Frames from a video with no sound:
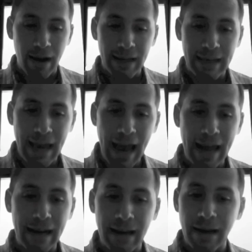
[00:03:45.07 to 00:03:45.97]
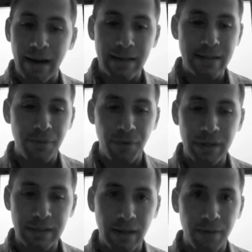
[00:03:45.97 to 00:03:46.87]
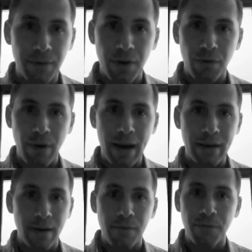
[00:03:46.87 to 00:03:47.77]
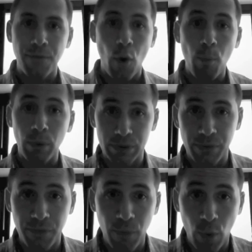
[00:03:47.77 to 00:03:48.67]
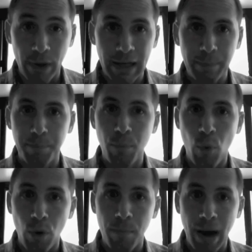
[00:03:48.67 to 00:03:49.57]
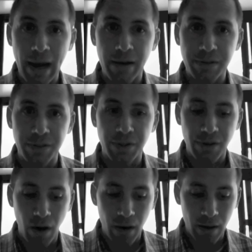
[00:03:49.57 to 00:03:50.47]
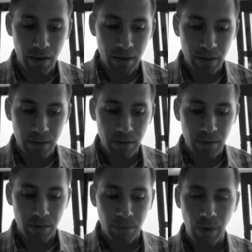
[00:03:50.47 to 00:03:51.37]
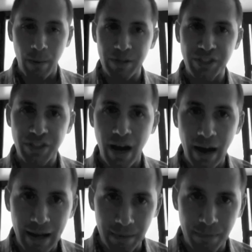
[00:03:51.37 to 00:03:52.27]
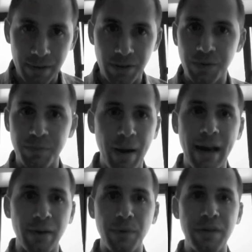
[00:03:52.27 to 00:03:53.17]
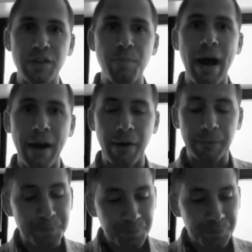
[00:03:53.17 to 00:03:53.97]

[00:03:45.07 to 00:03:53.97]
Again, a difference of, right, almost 40 more buyers in your car. Well, how much time do you spend with each buyer?